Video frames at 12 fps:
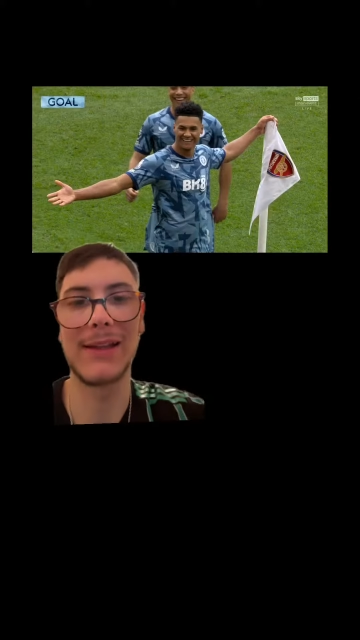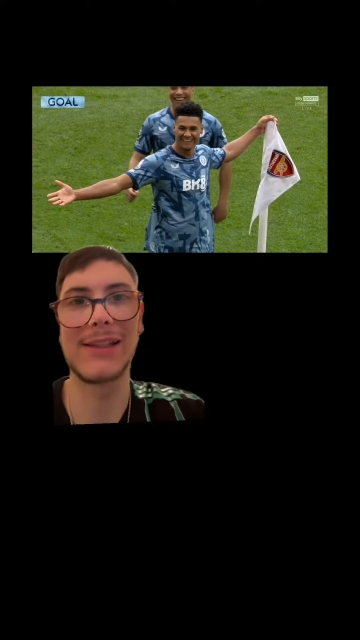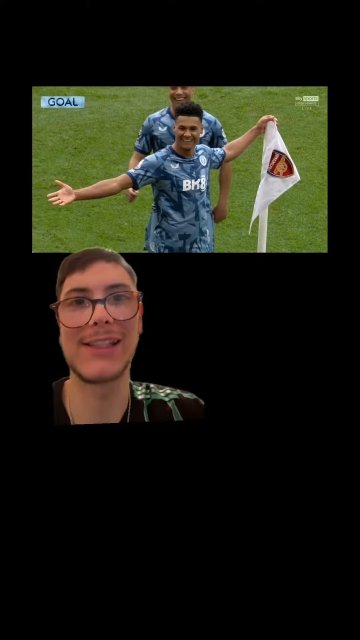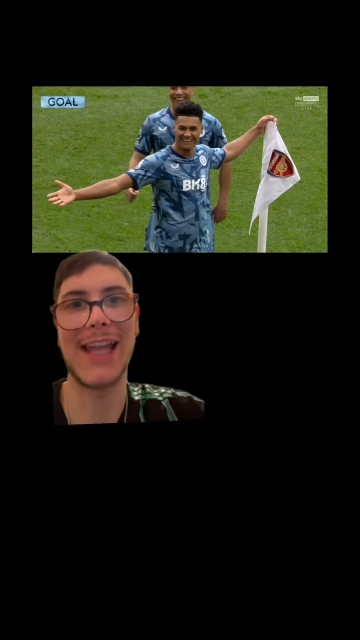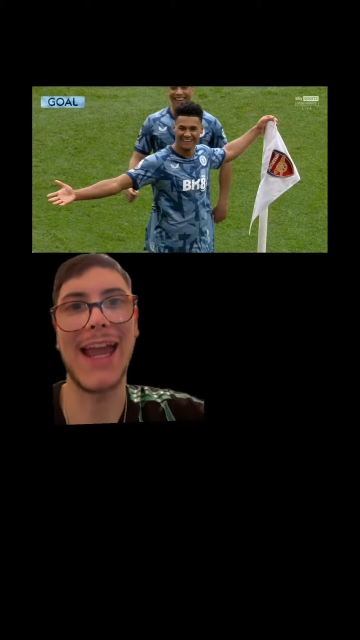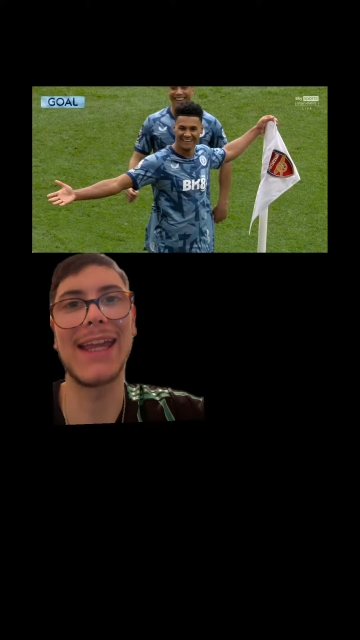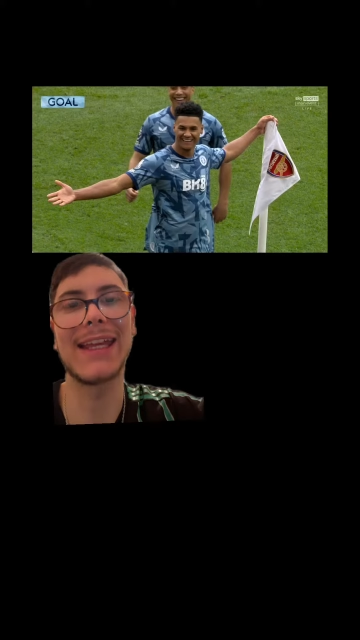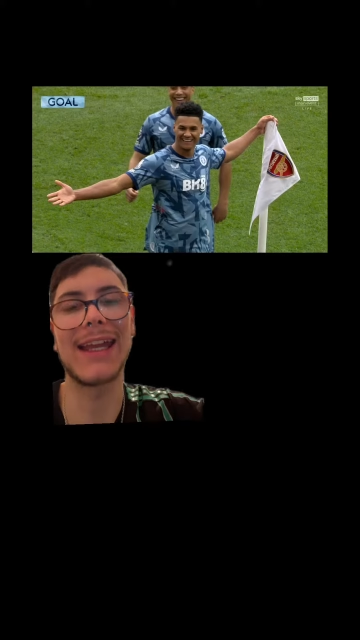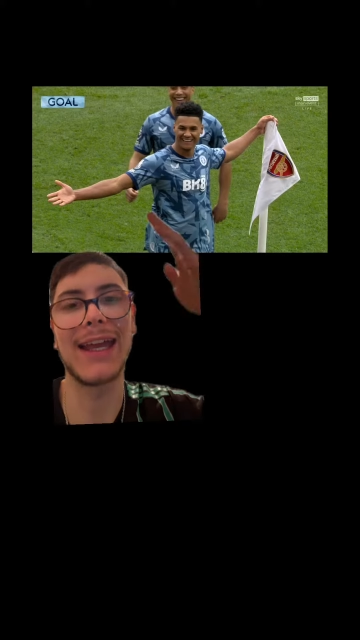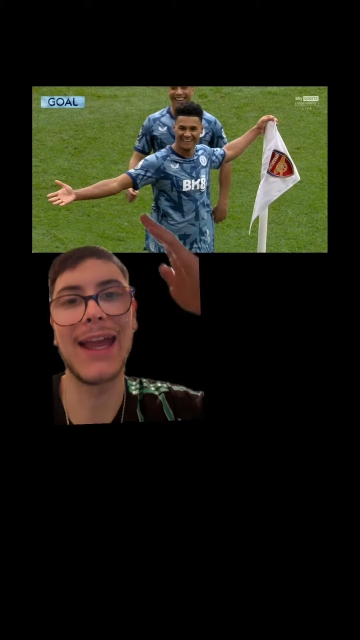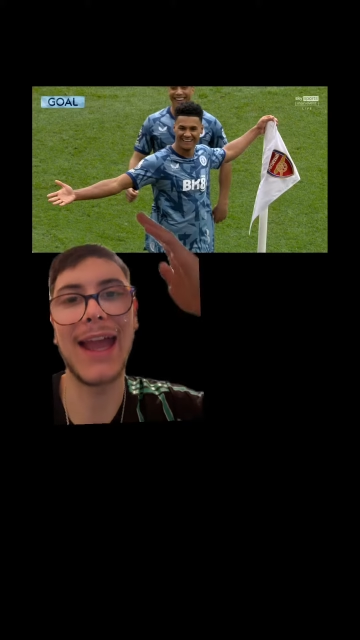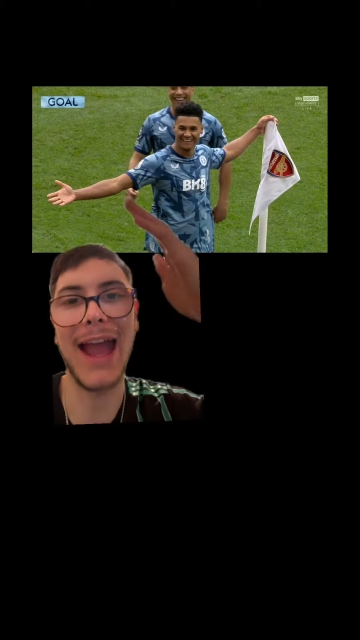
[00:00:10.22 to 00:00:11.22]
Take
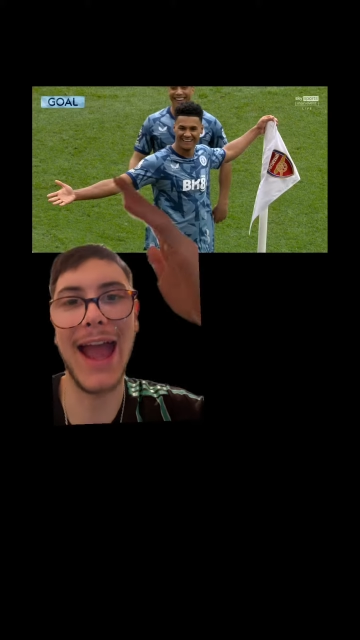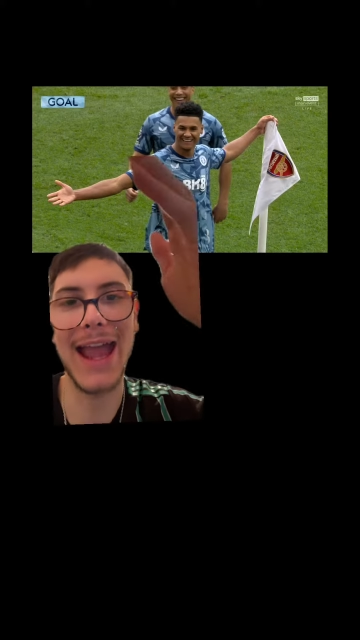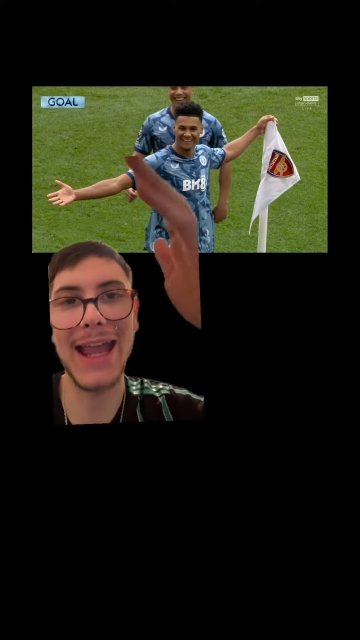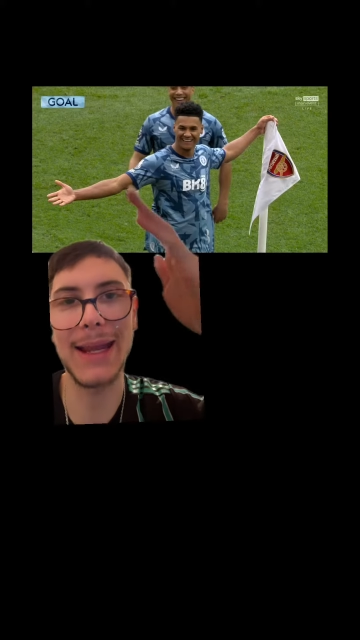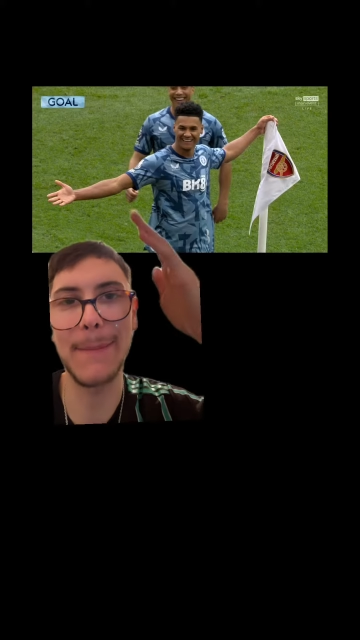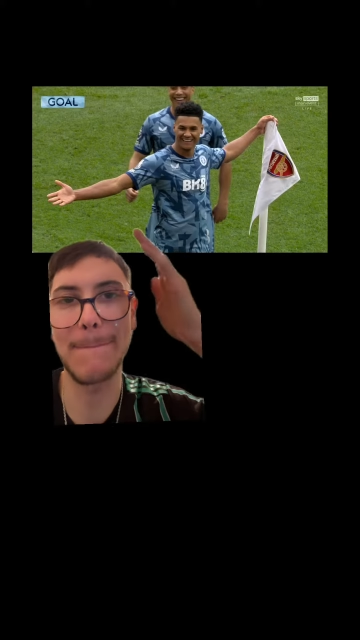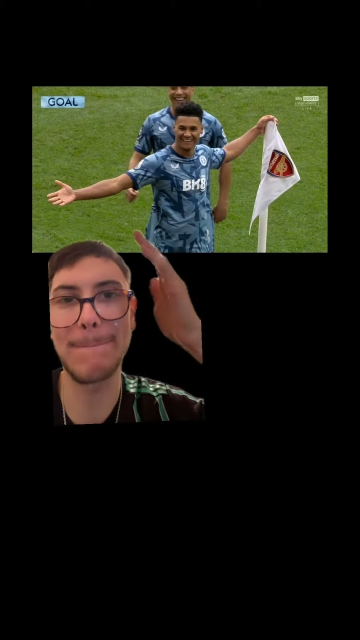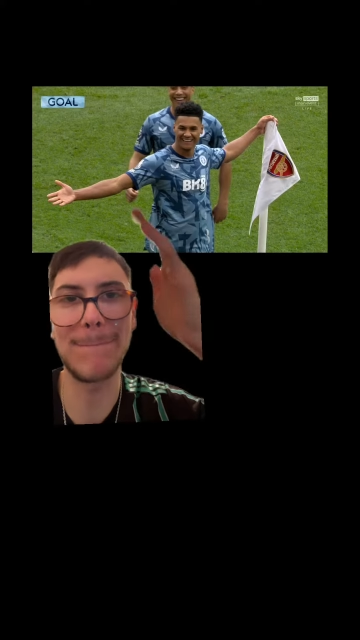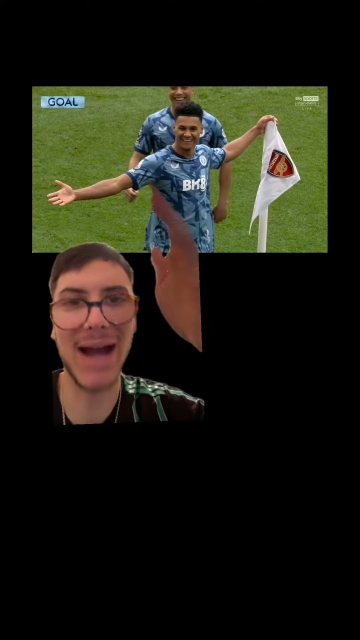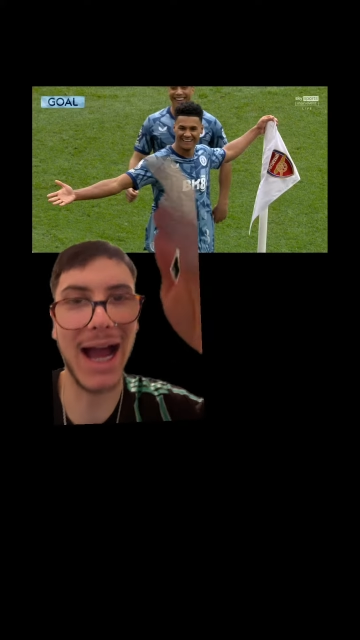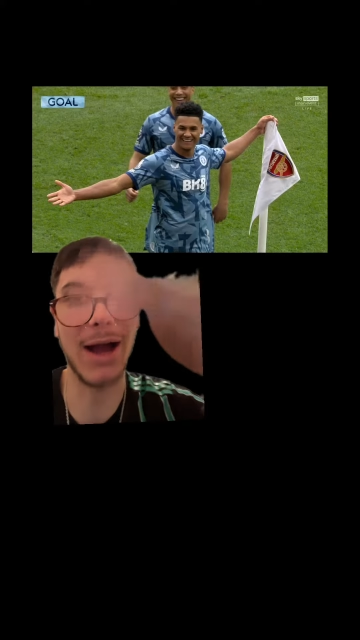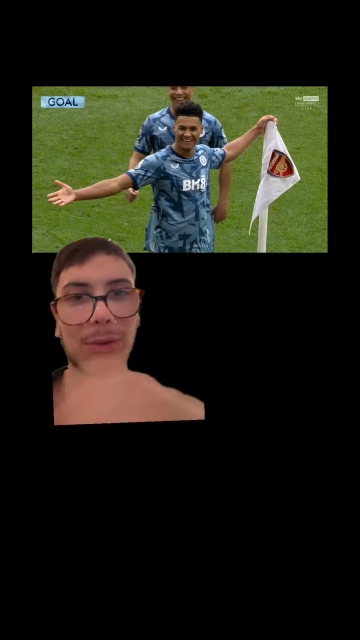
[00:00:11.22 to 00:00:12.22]
a
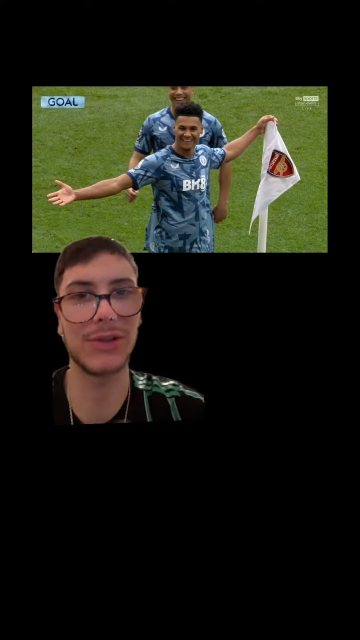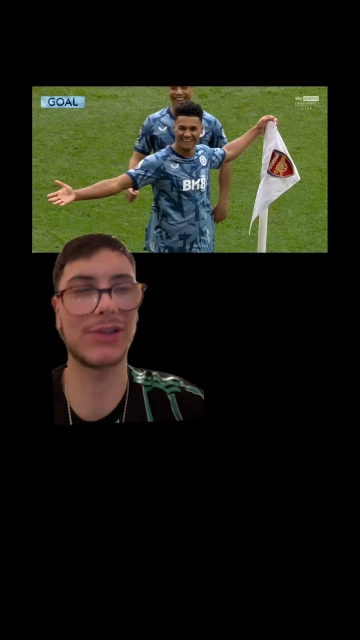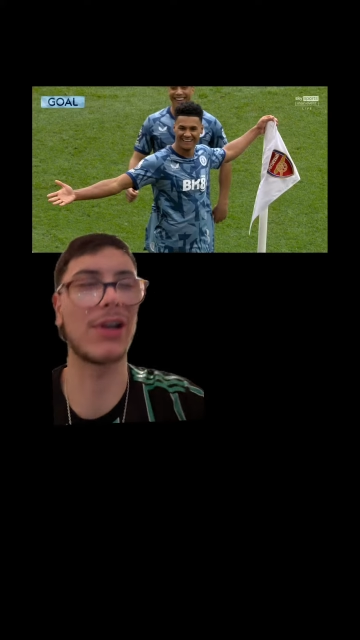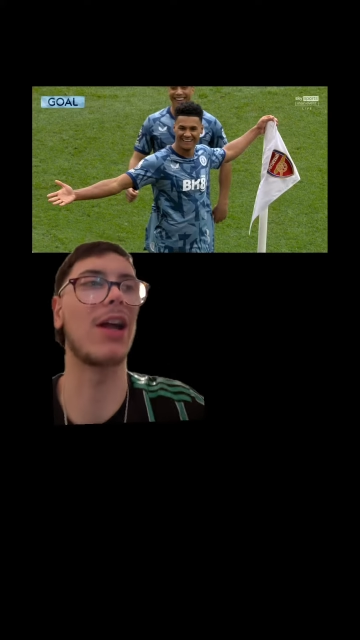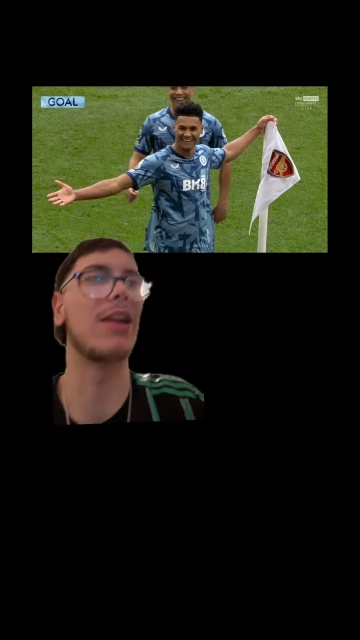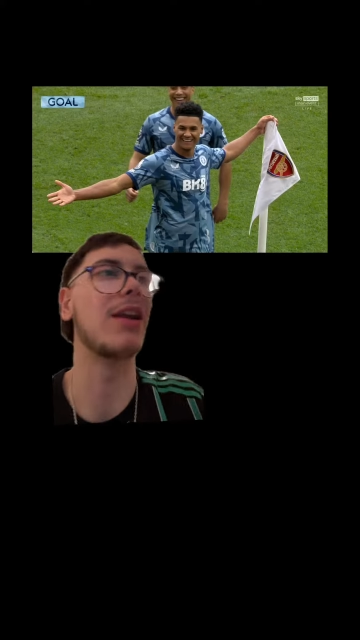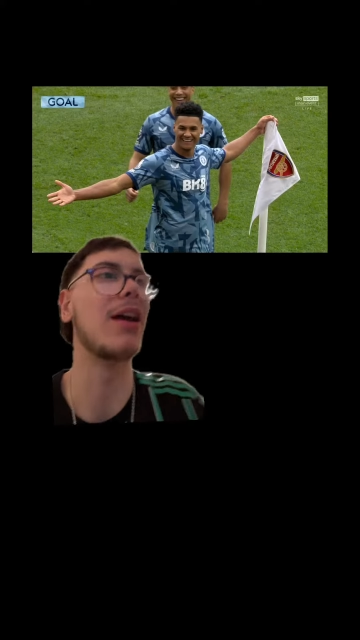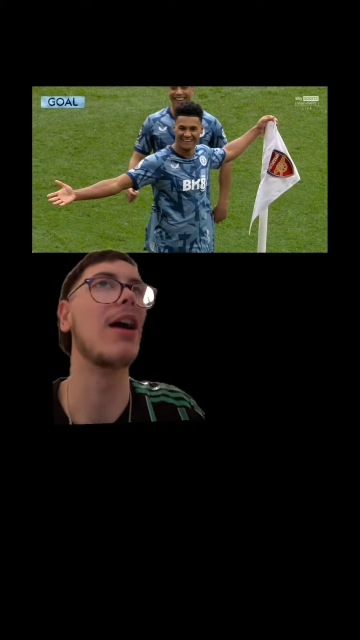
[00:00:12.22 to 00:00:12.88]
bow, son.